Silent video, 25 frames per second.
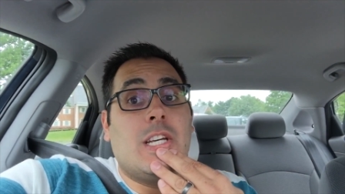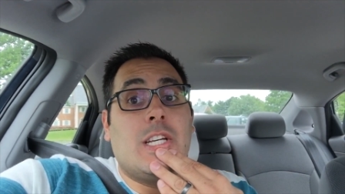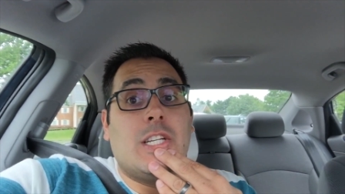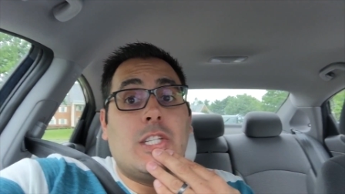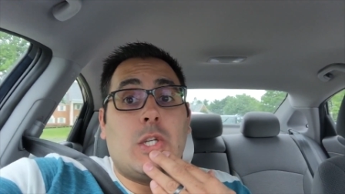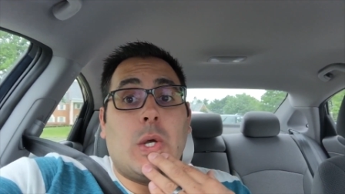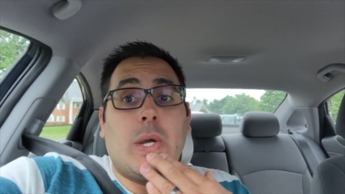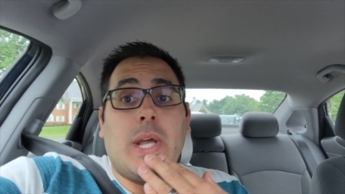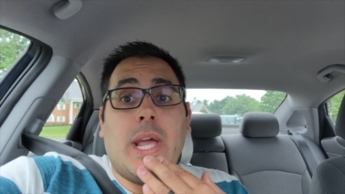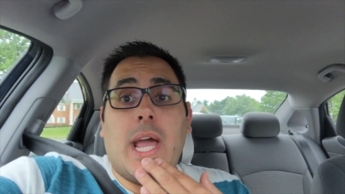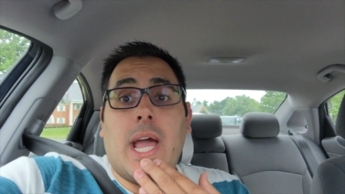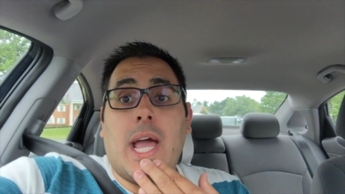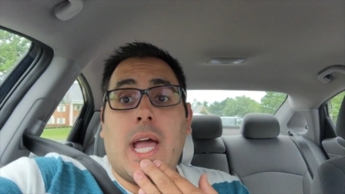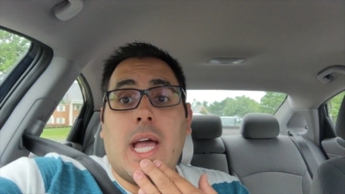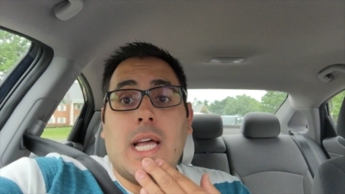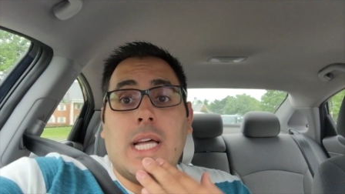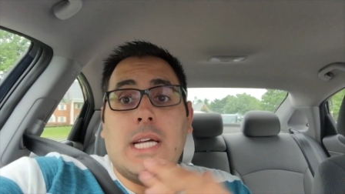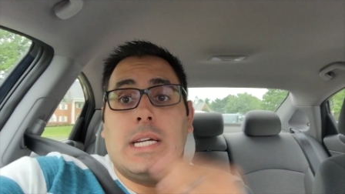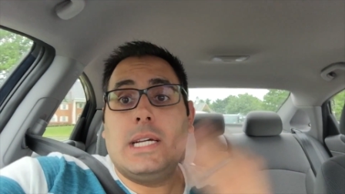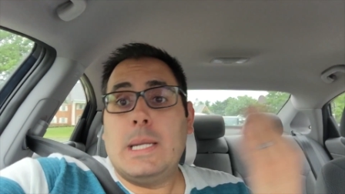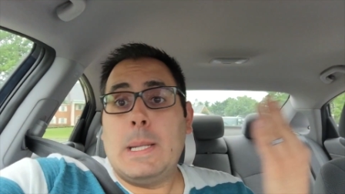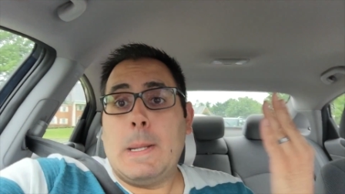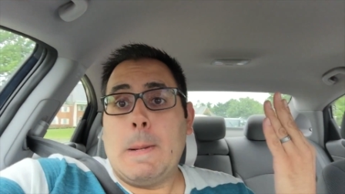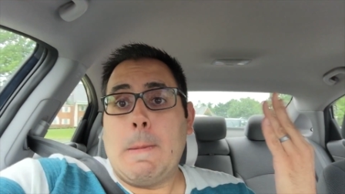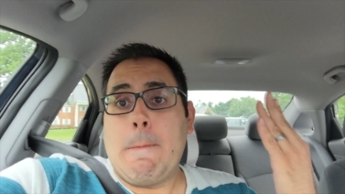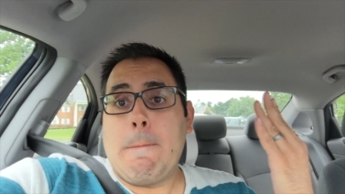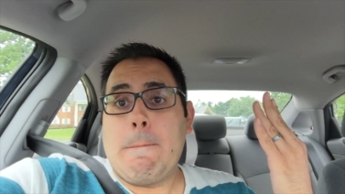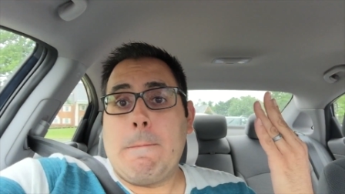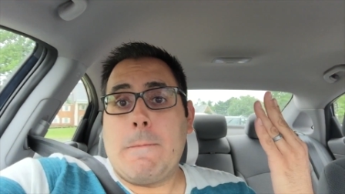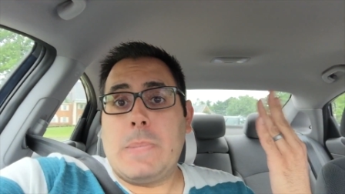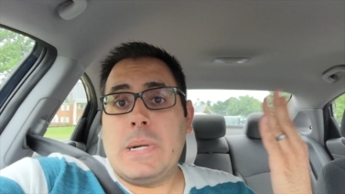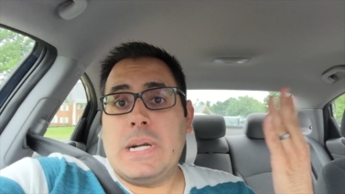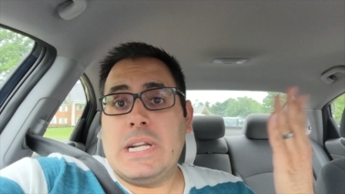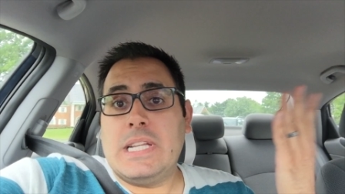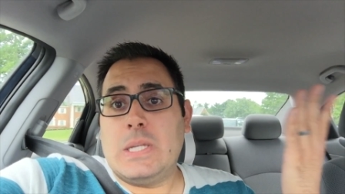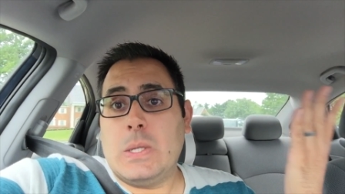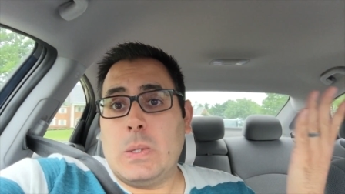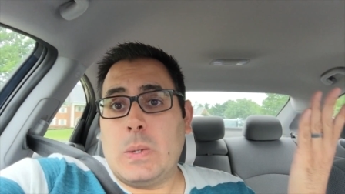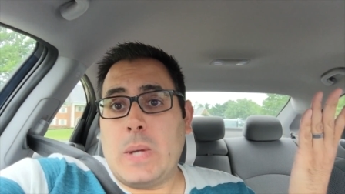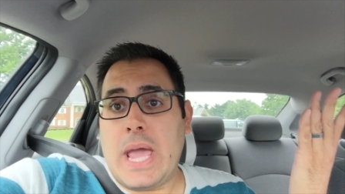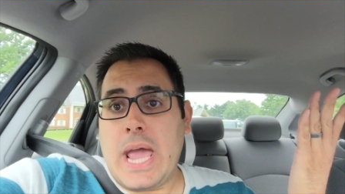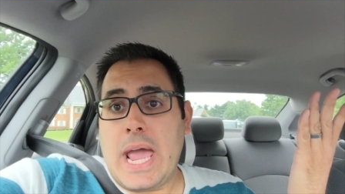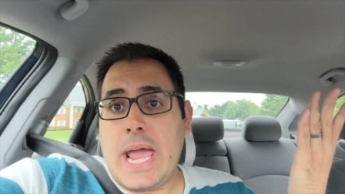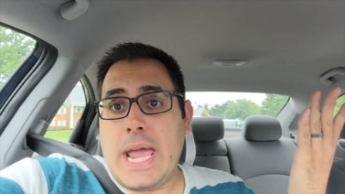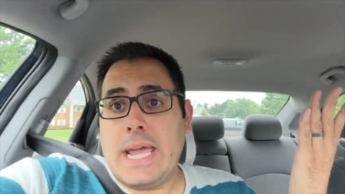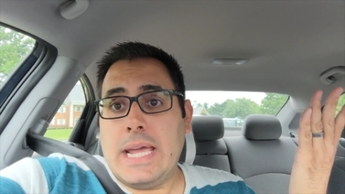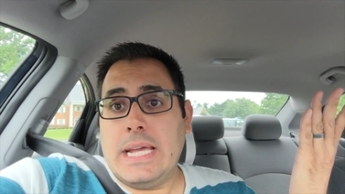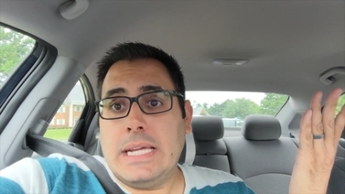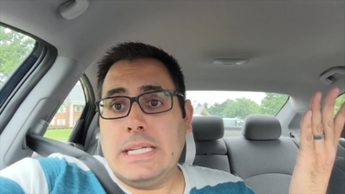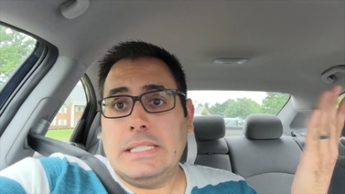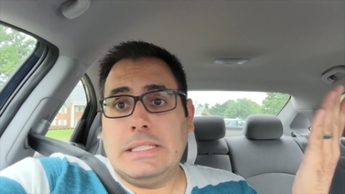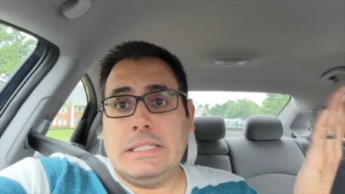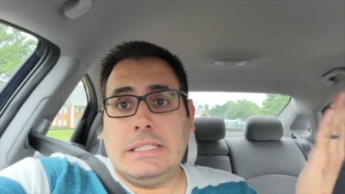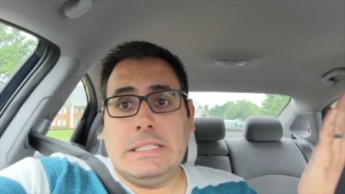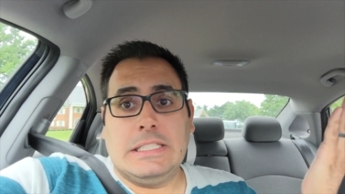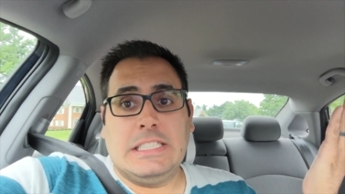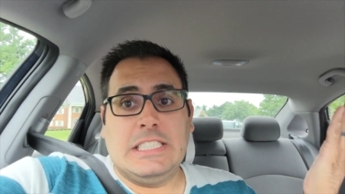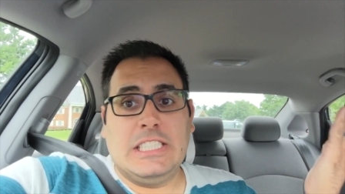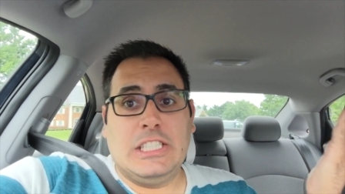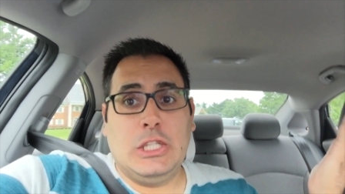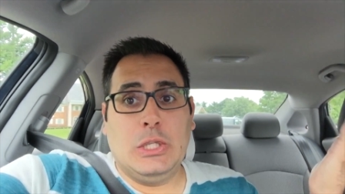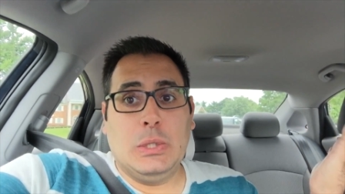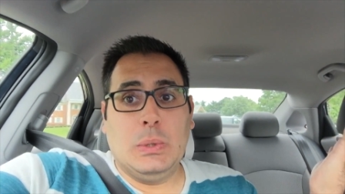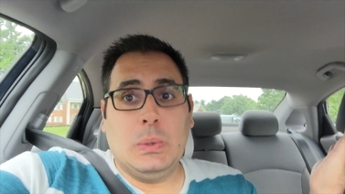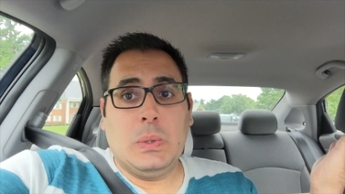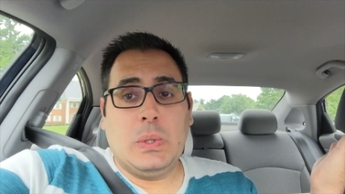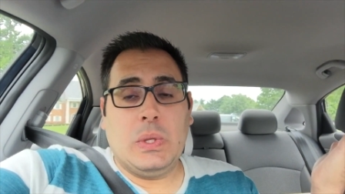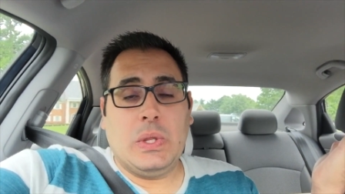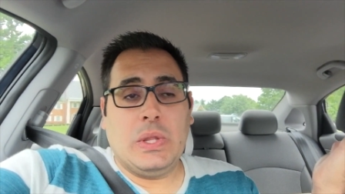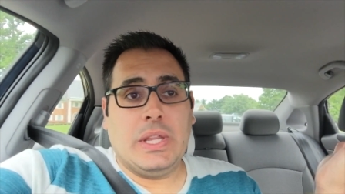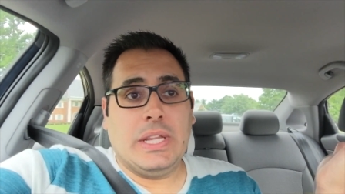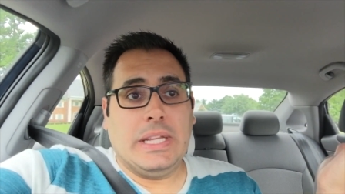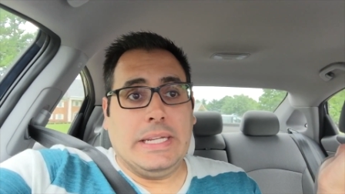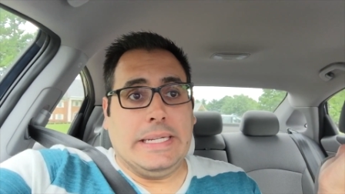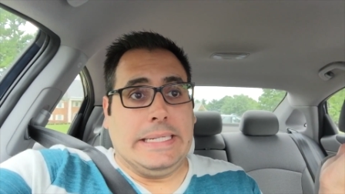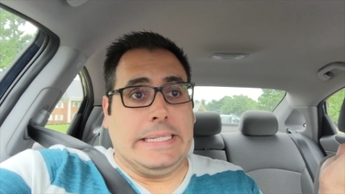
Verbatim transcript: So yeah, Bree's okay. It's just a tooth.